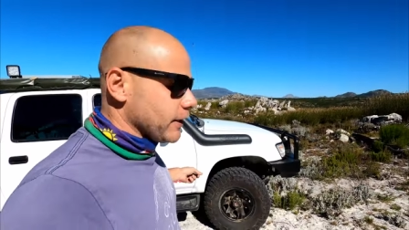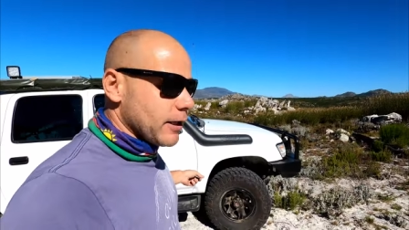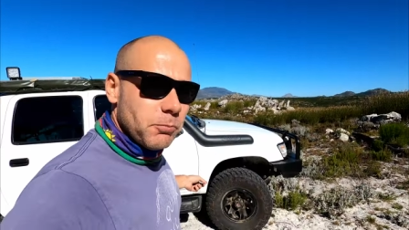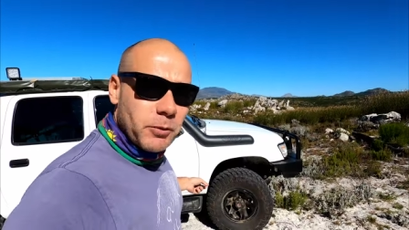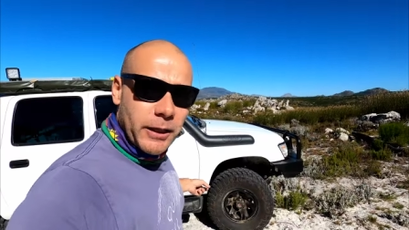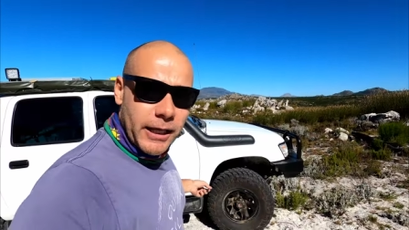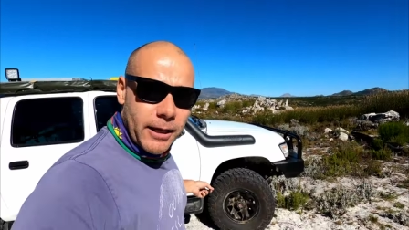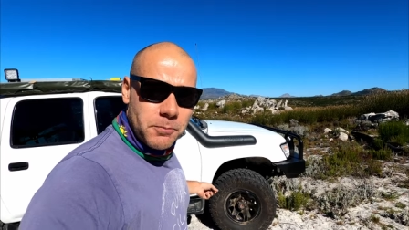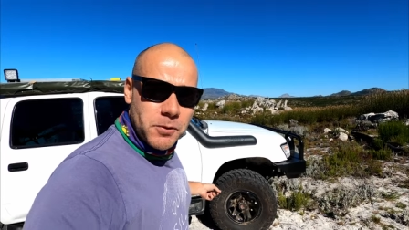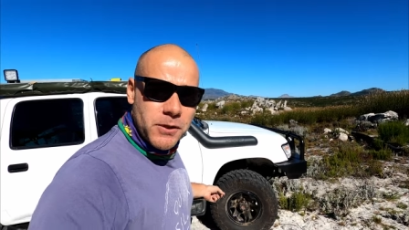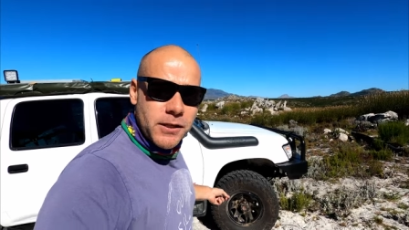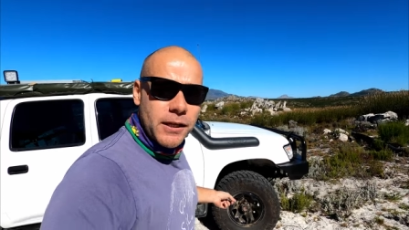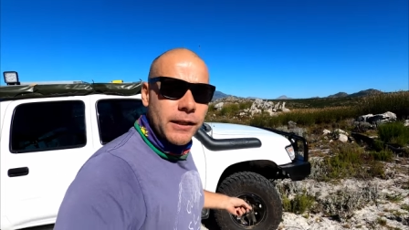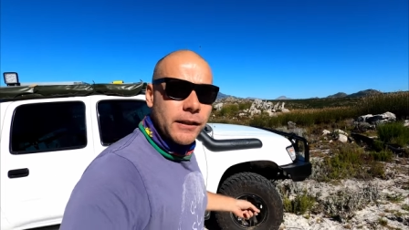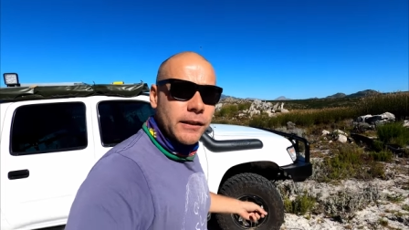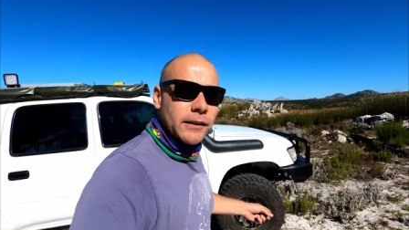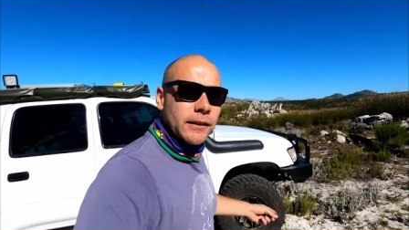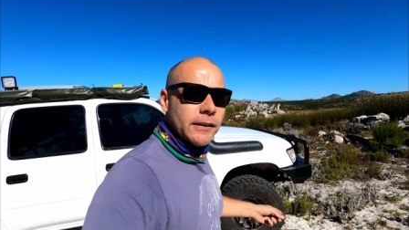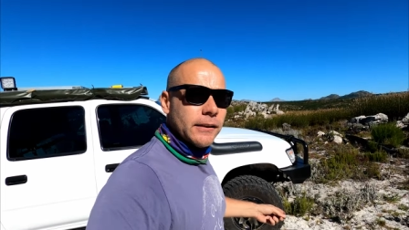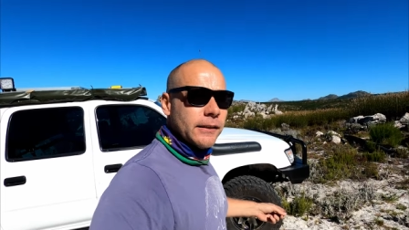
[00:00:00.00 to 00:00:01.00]
hubcaps,
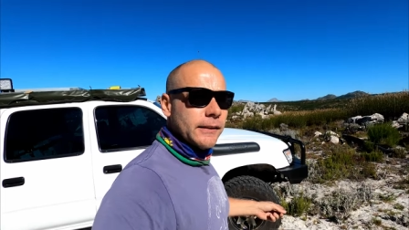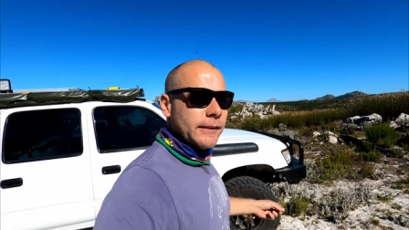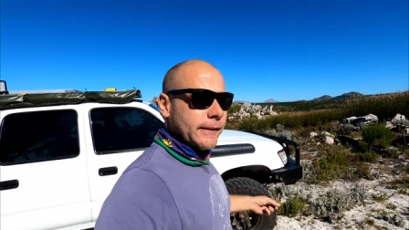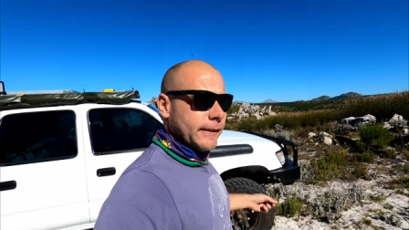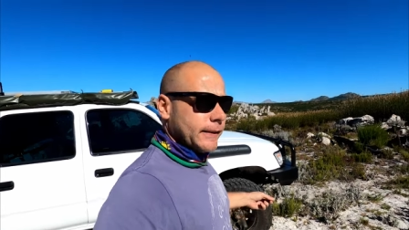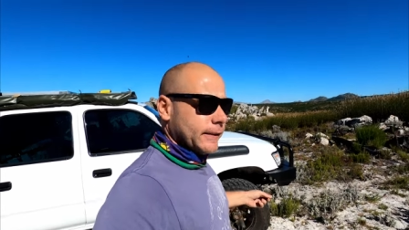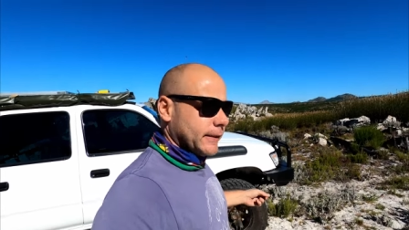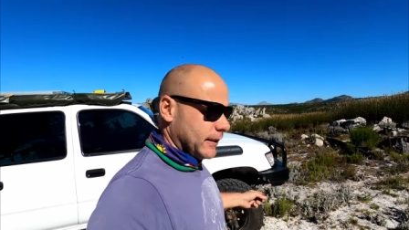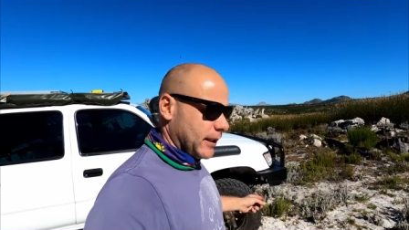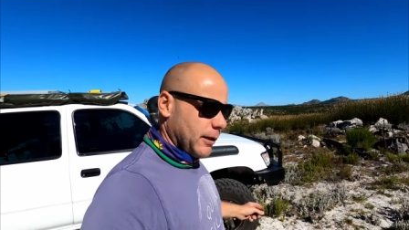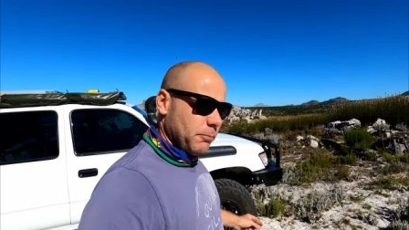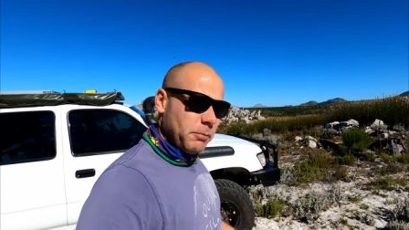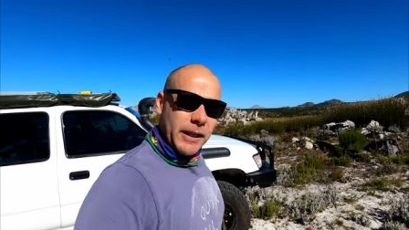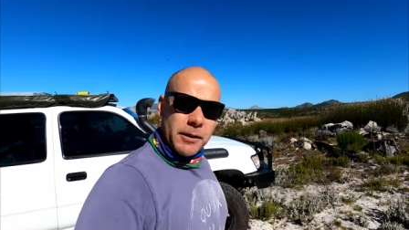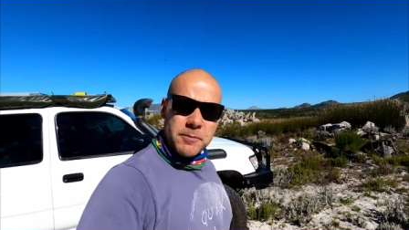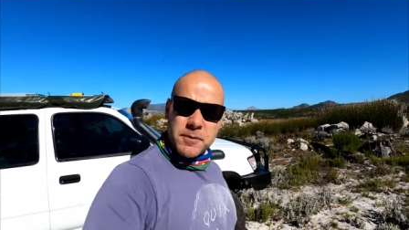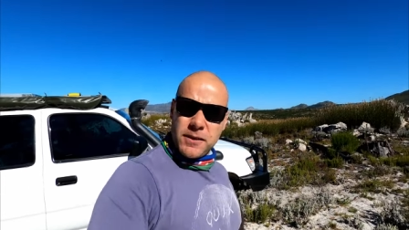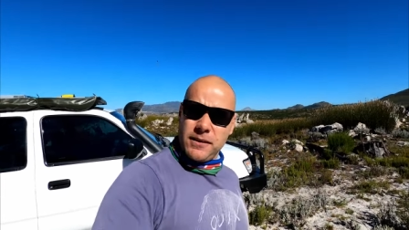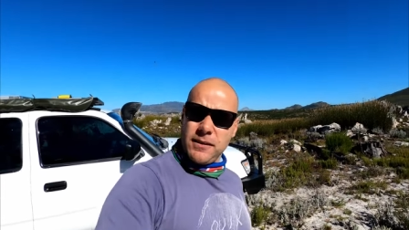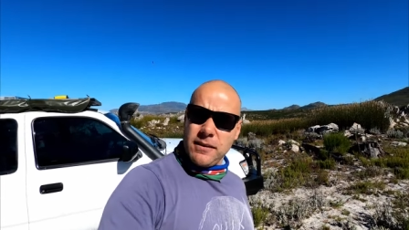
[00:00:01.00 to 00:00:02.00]

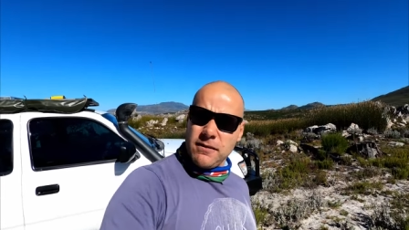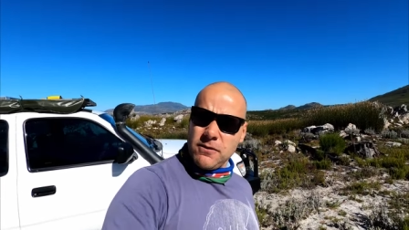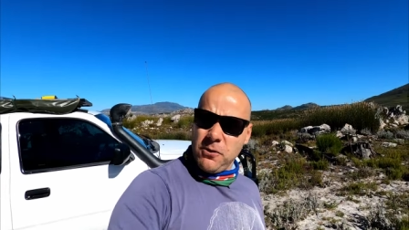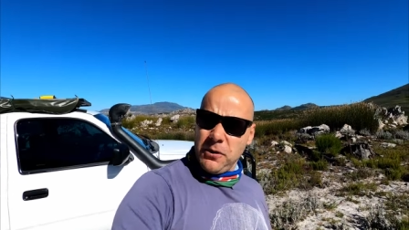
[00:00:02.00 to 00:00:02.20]
hubcaps. Is this